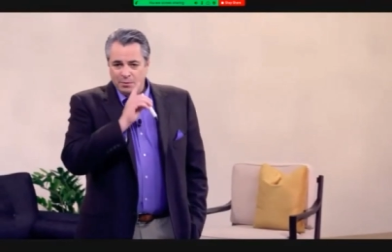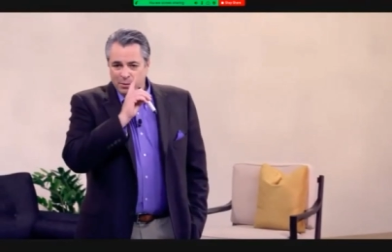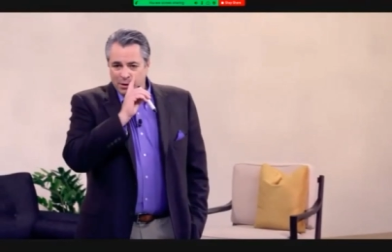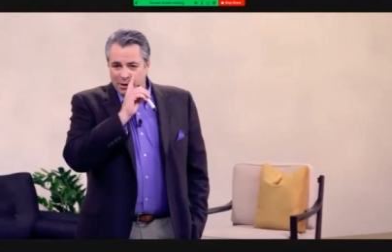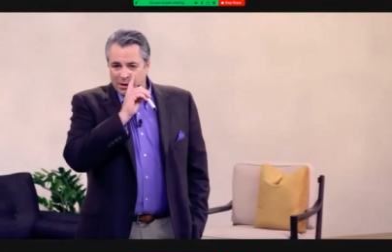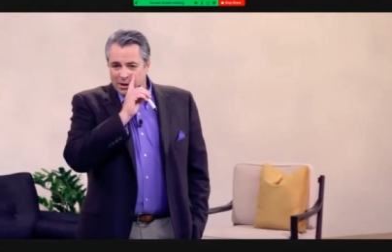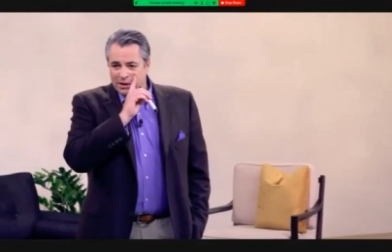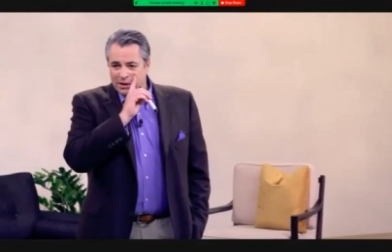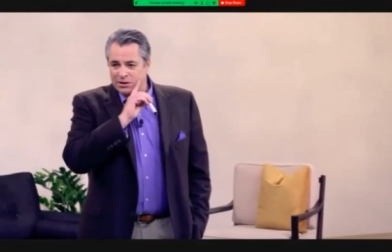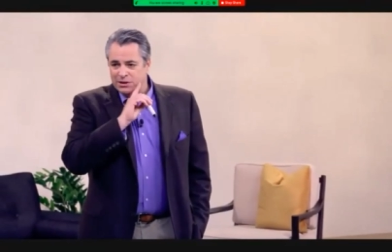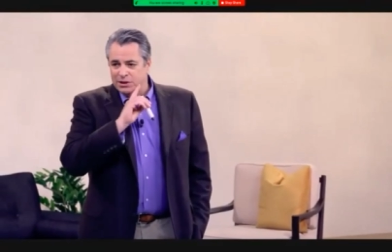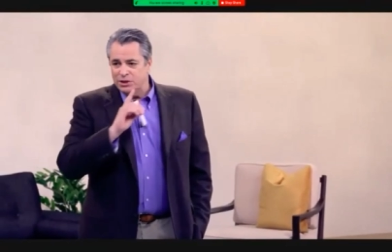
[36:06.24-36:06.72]

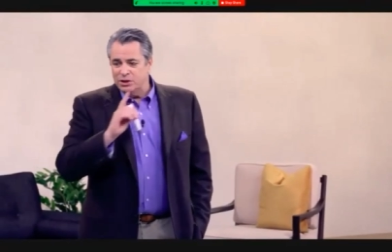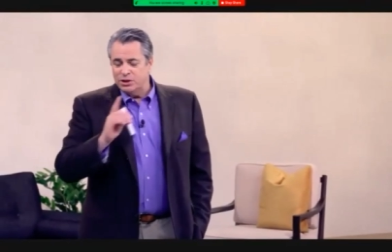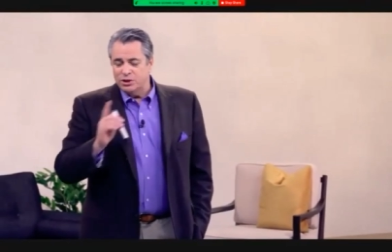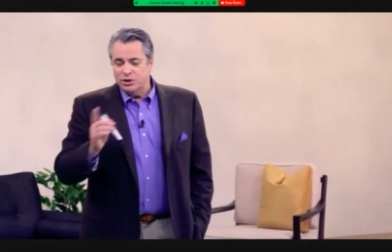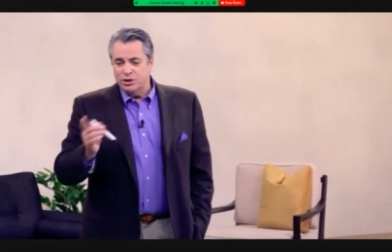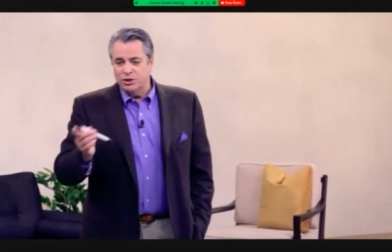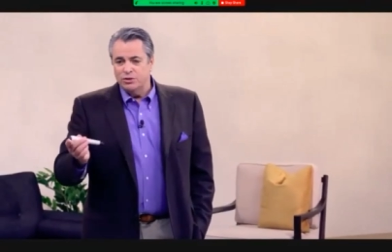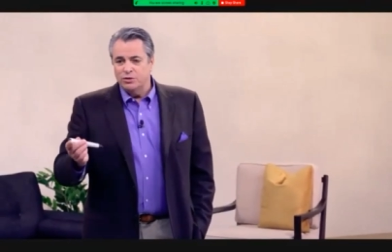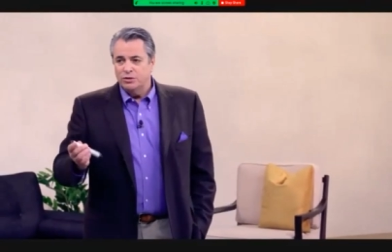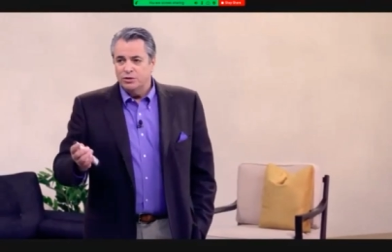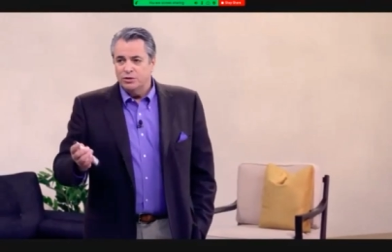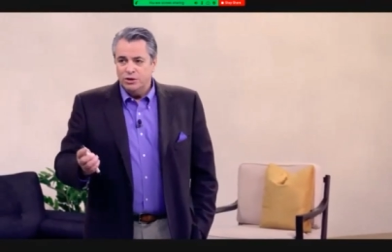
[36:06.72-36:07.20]
Because it's
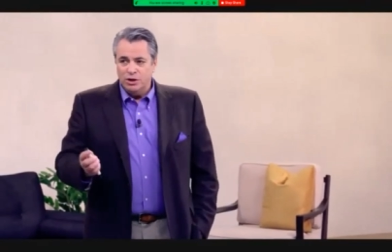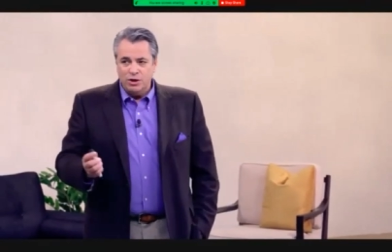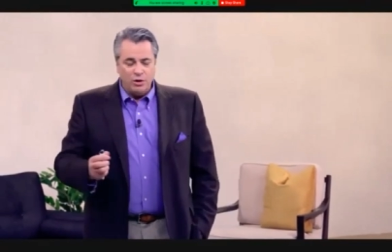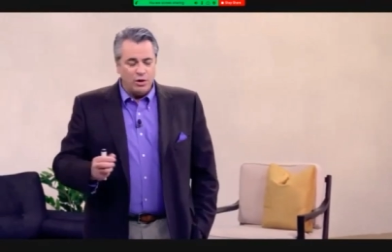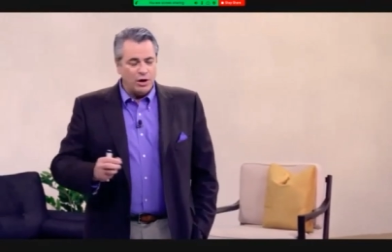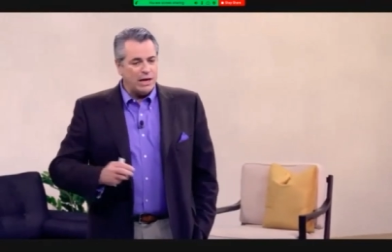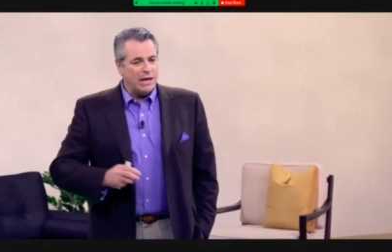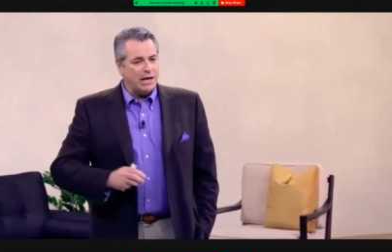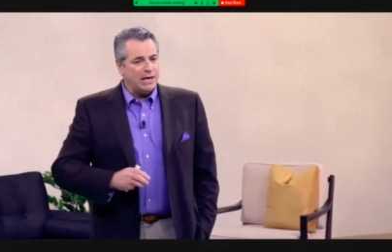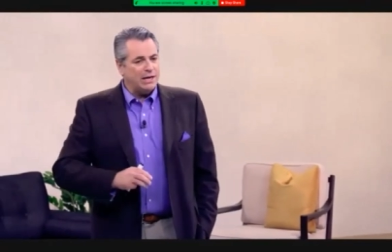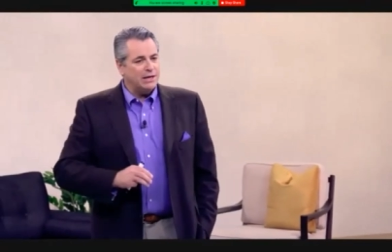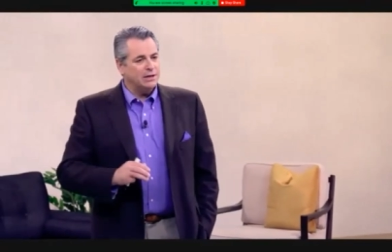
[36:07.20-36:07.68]
true. You
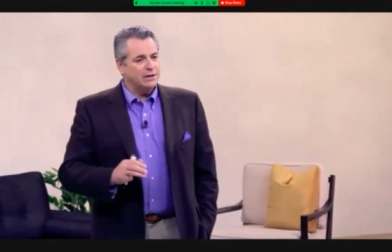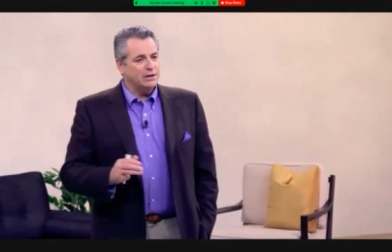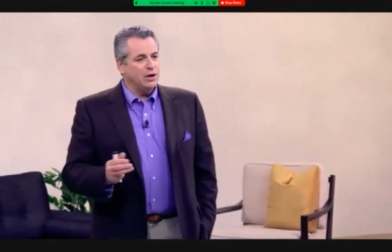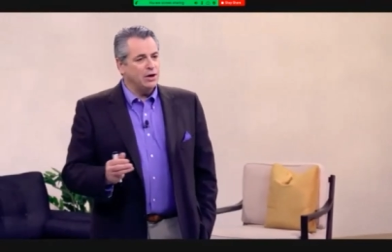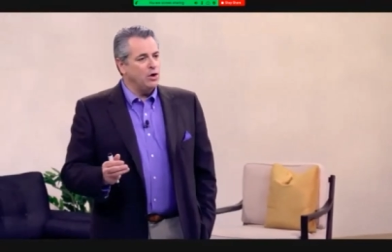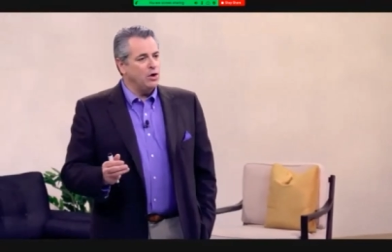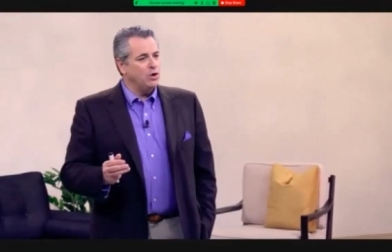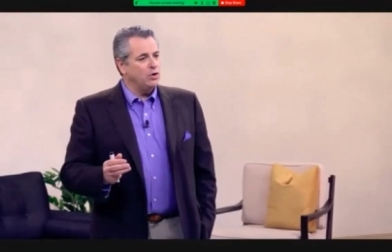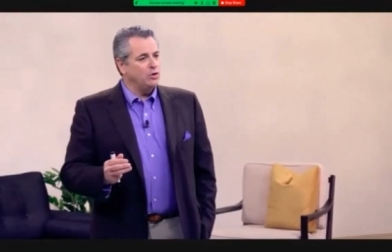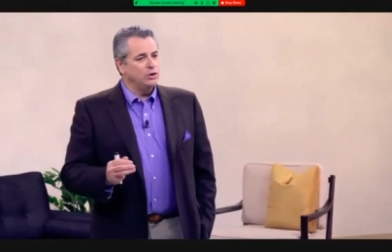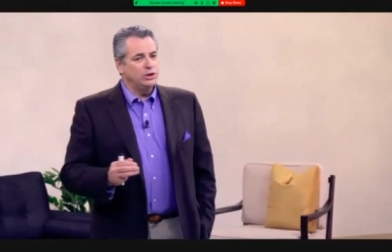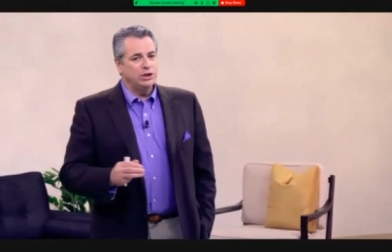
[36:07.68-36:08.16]
know, I had a
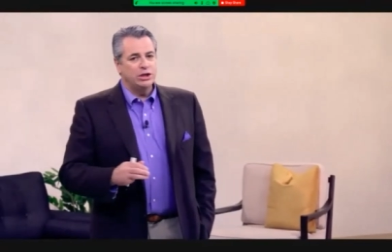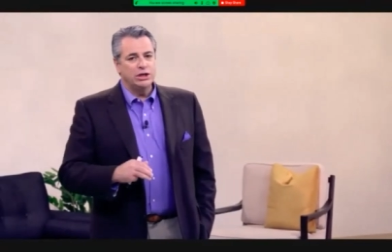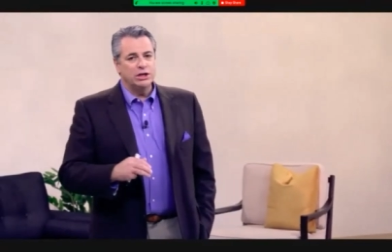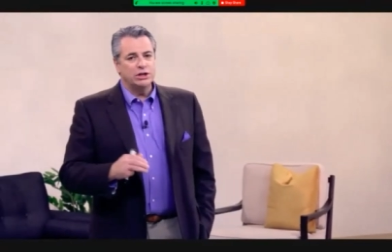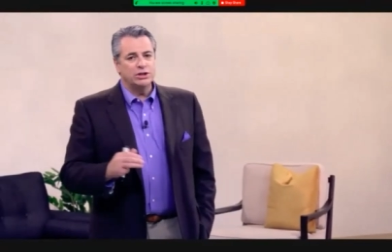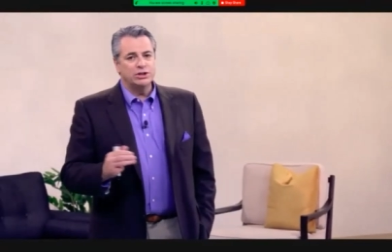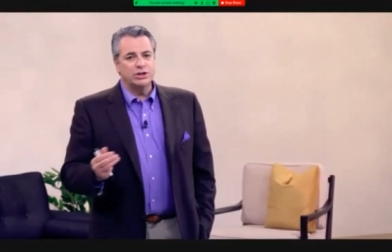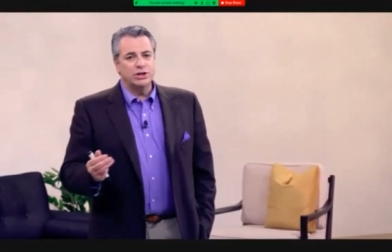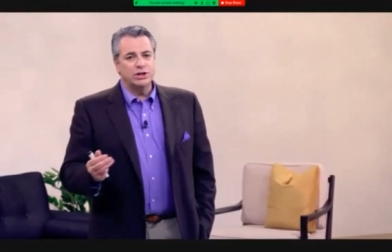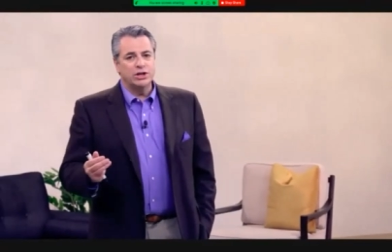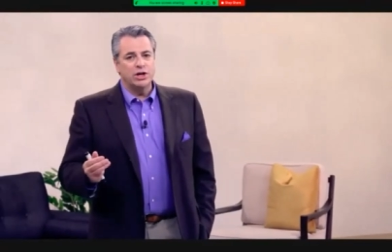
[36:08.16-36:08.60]
goal years